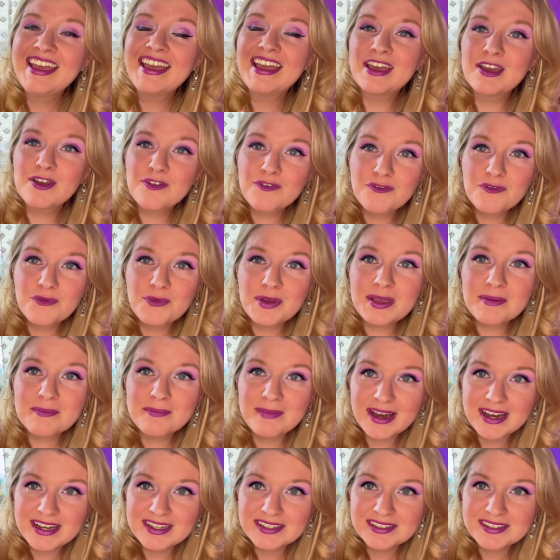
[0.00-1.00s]
If we
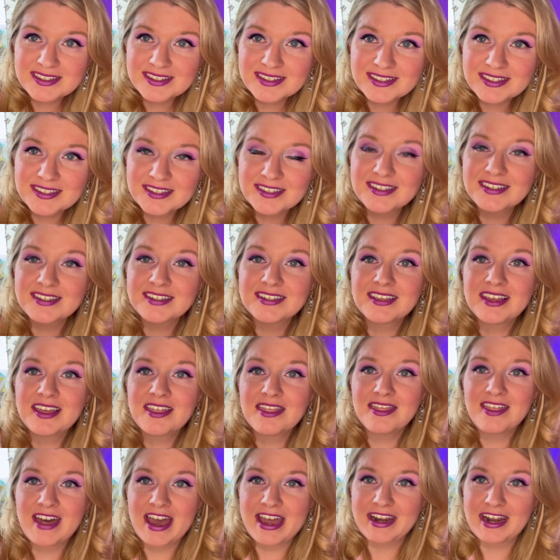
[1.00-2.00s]
must,
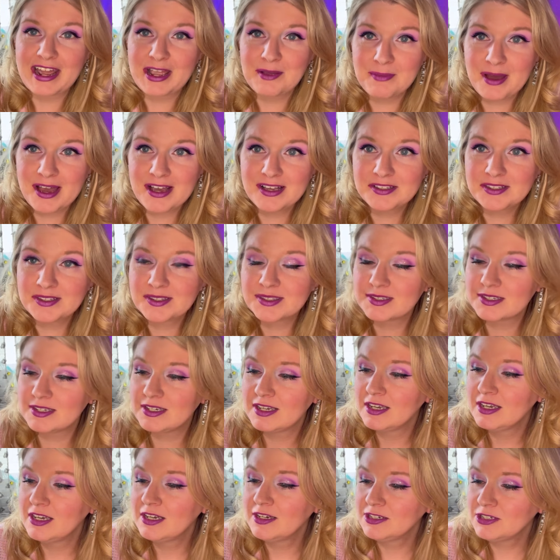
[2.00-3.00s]
then I must.
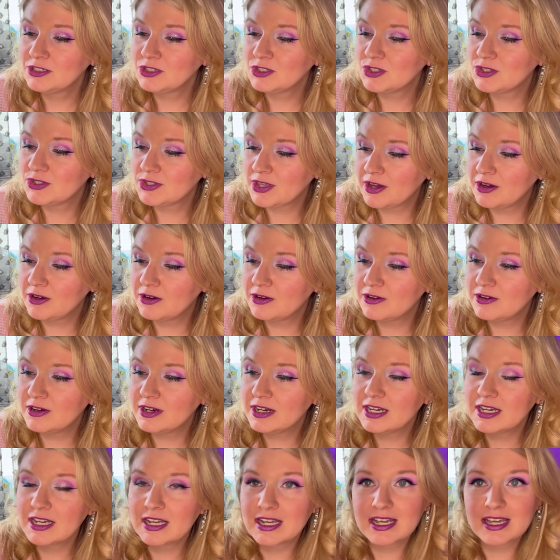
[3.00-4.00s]

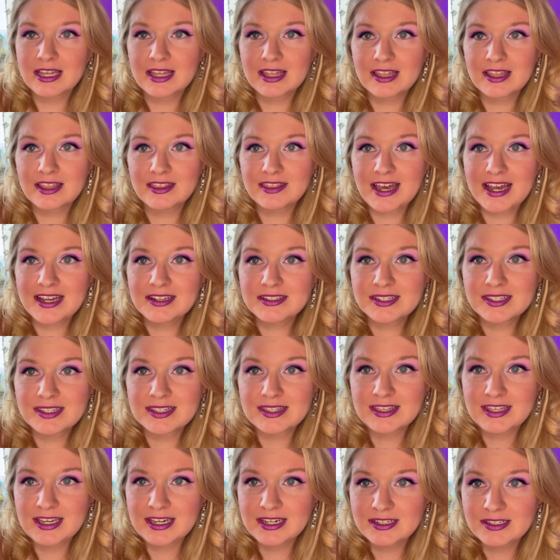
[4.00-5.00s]
So that's
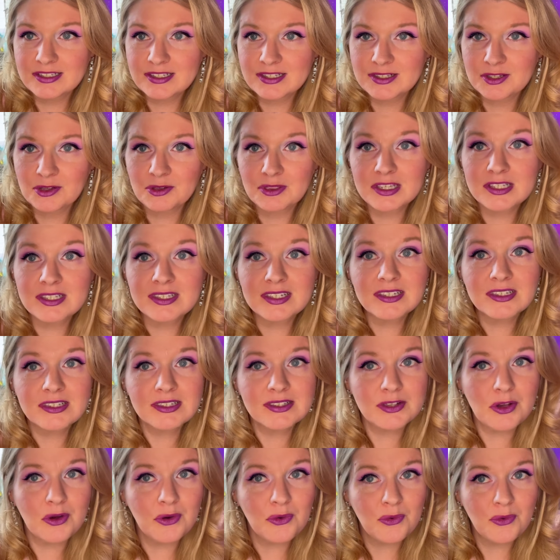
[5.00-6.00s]
this. So this
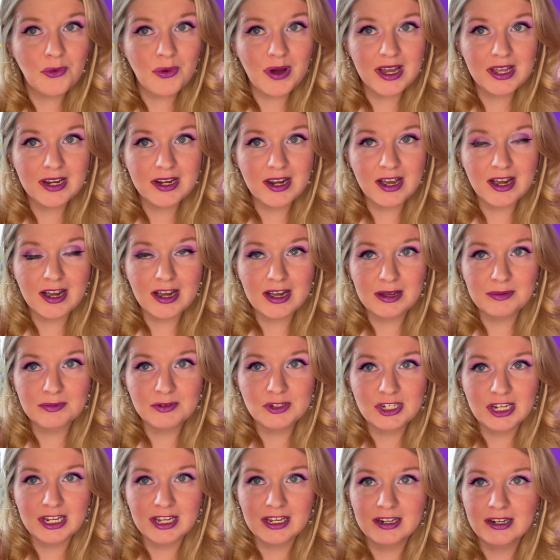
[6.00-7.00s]
is one
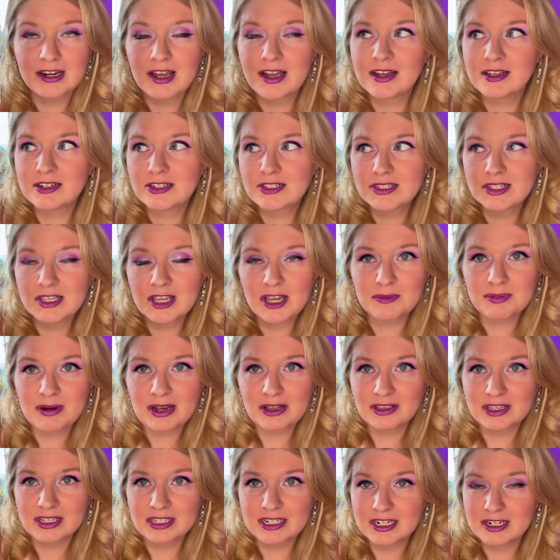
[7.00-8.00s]
option. Honestly, I'll
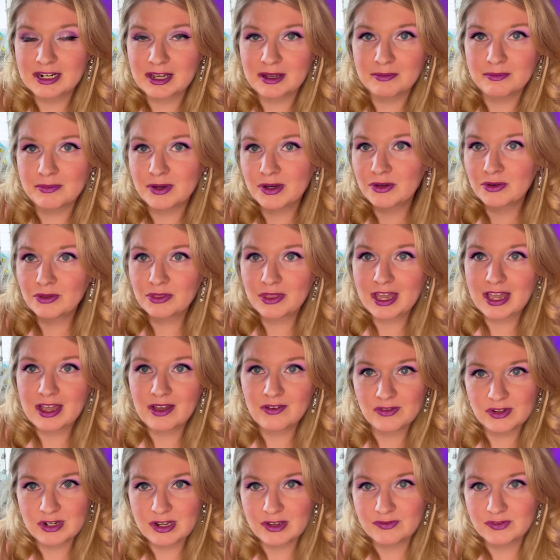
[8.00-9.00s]
probably knit on both. I
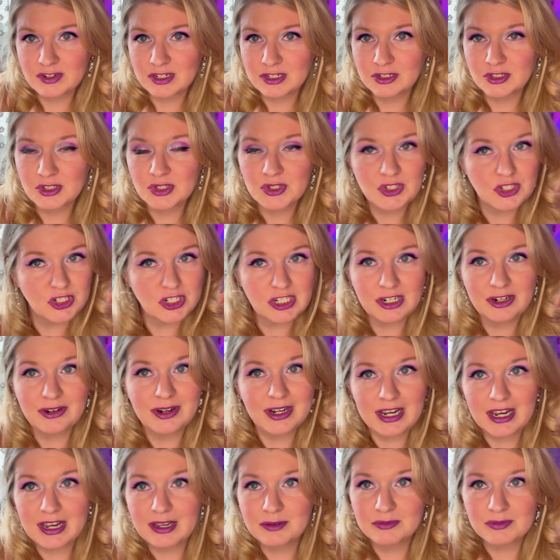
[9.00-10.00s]
have enough needles to do it.
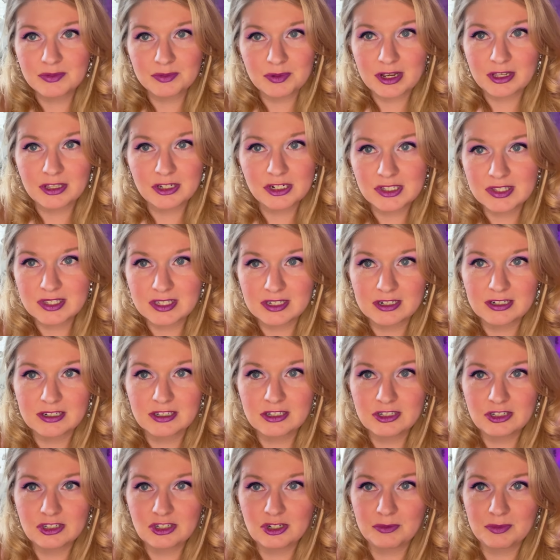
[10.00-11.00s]
I'm probably just going to
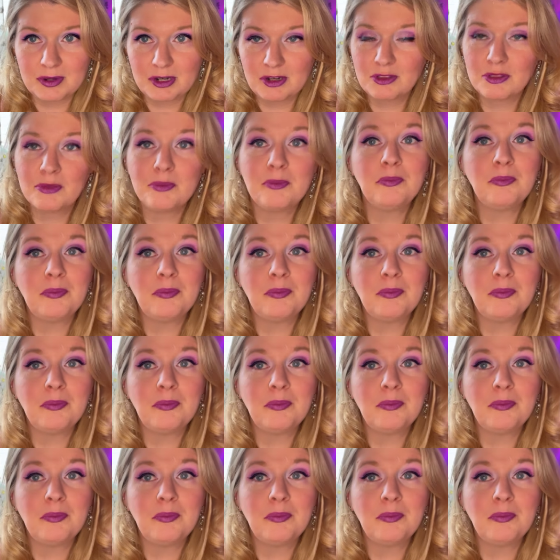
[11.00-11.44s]
do both.